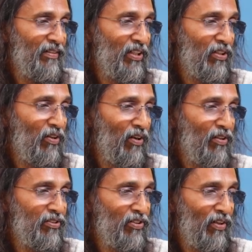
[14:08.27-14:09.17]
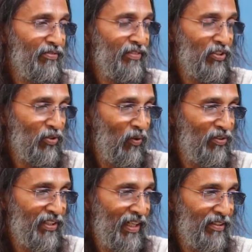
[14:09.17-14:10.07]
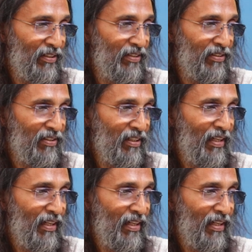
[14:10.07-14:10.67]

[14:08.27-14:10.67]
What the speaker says: the cause of the soul's errors